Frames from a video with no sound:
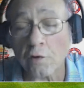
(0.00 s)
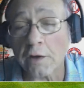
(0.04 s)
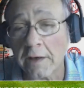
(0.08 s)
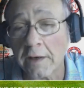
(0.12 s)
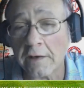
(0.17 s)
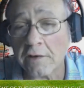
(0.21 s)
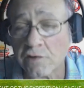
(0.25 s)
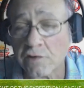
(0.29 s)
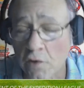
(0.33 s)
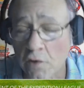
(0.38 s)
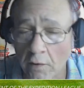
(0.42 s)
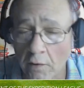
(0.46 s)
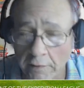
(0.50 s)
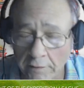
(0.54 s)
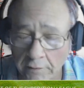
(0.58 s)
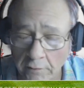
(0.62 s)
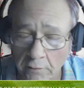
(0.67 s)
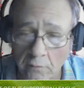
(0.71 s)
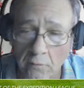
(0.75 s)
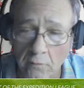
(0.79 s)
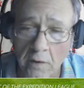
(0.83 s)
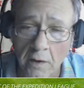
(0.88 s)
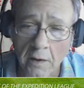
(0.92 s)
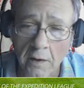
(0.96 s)
league is going
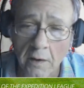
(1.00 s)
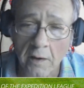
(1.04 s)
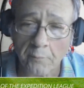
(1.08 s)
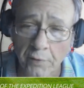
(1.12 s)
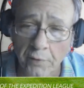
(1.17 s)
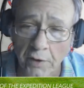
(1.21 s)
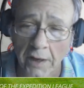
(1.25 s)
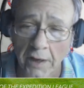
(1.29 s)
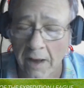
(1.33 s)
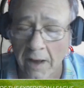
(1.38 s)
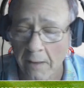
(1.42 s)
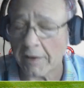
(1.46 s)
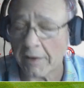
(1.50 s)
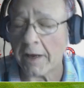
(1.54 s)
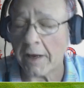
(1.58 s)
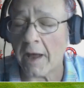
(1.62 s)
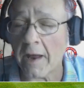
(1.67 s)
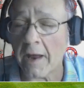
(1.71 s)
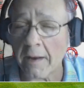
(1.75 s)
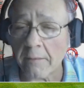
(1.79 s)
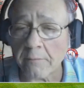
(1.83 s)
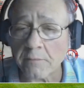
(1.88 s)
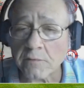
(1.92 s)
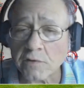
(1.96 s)
to play? How many
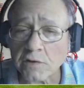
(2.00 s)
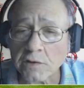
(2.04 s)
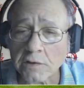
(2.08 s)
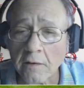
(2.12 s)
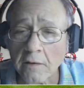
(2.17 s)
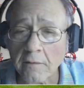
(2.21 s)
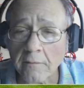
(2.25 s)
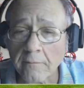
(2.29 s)
games?